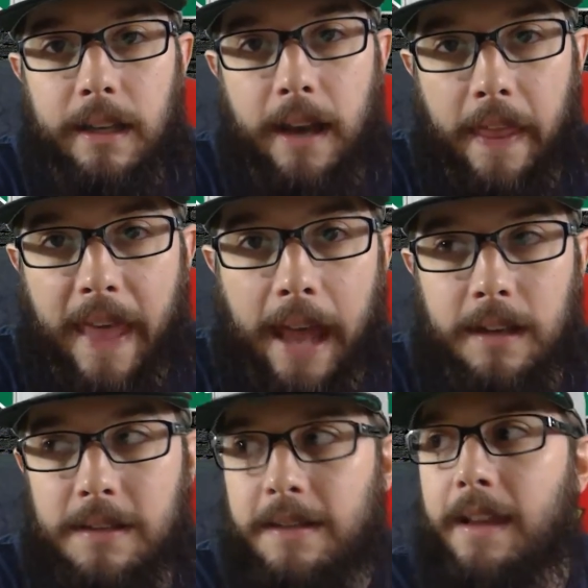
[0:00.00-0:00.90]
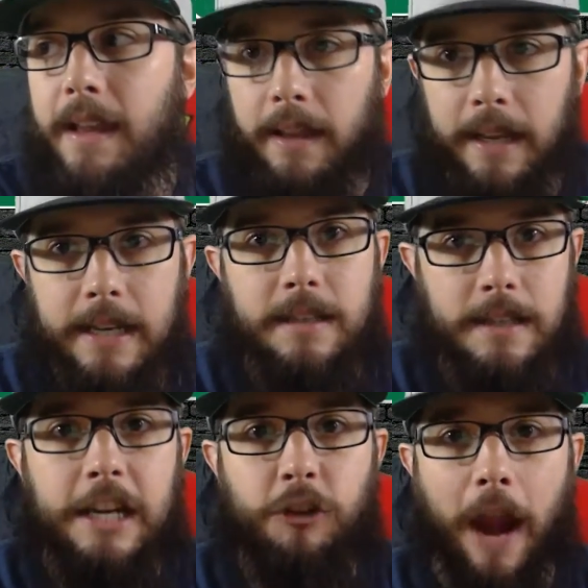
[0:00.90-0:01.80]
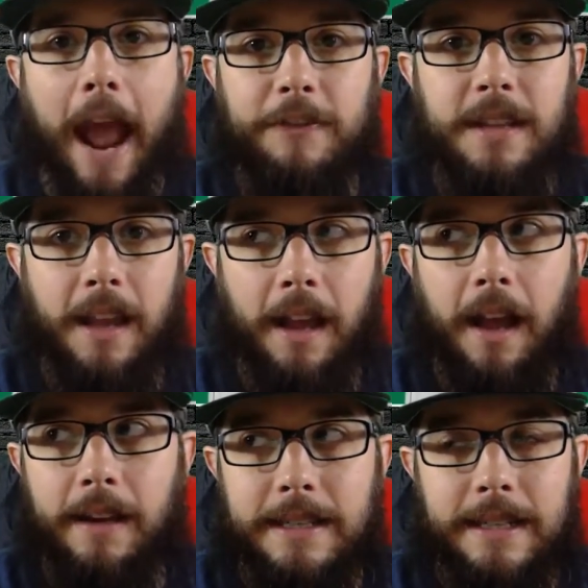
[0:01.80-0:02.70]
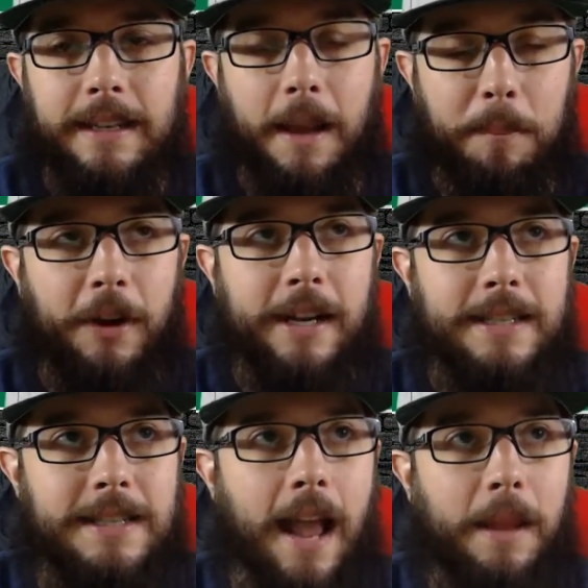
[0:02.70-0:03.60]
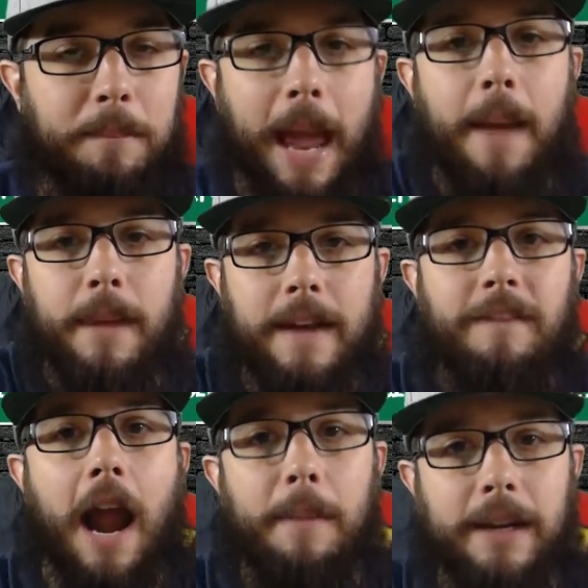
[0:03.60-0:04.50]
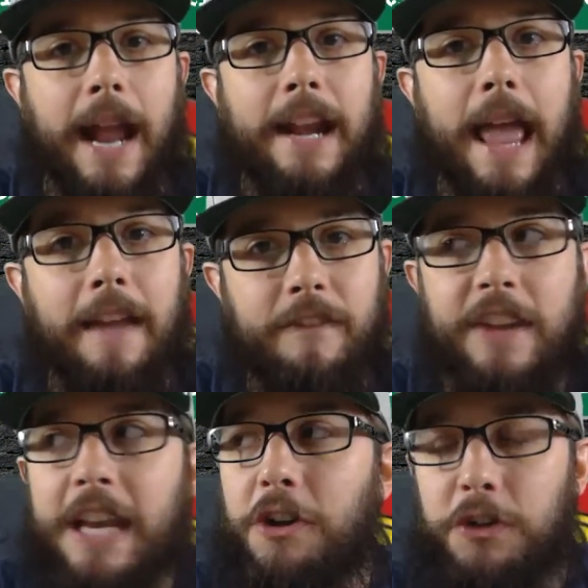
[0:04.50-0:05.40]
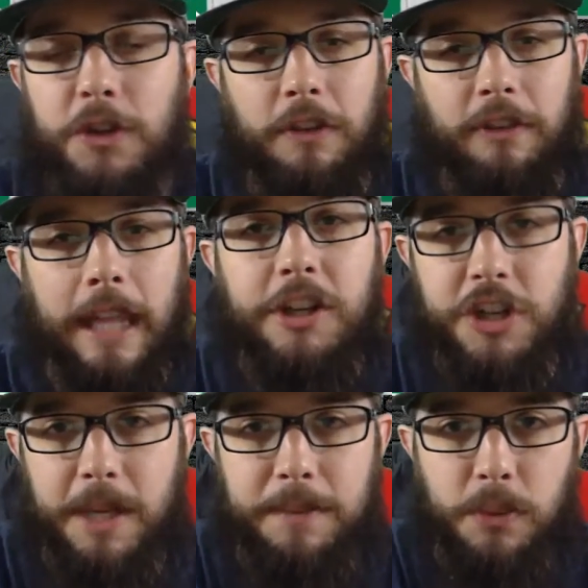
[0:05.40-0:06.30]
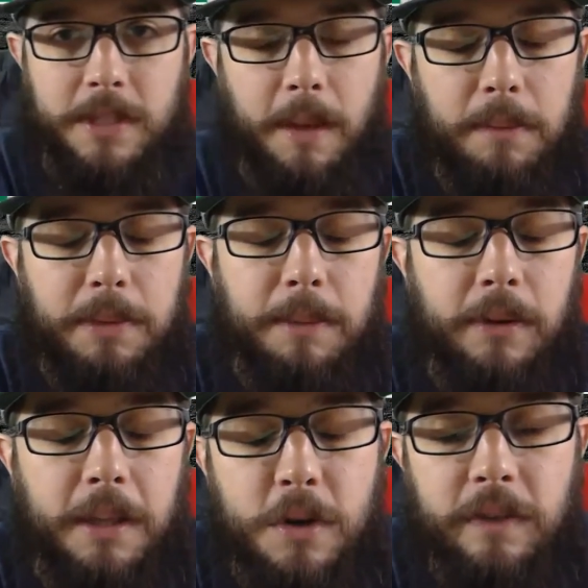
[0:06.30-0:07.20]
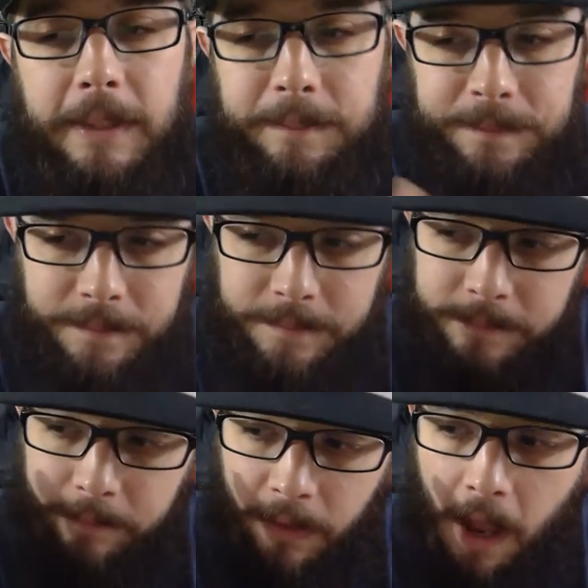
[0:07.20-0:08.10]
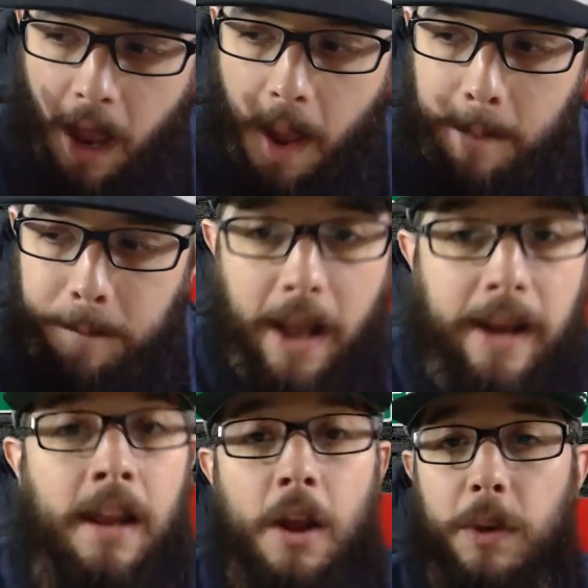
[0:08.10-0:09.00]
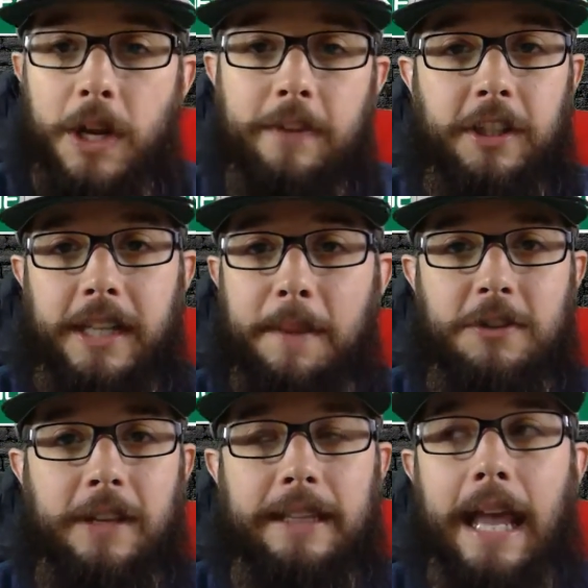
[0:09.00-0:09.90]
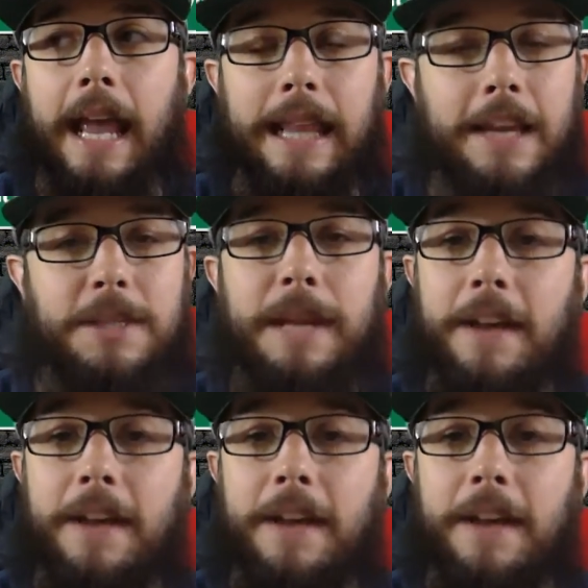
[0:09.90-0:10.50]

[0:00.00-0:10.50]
in on that, because he crafts a pretty solid Batman Robin kind of feel to the relationships with some of the people in the movie. But when you have good chemistry like that, it allows him to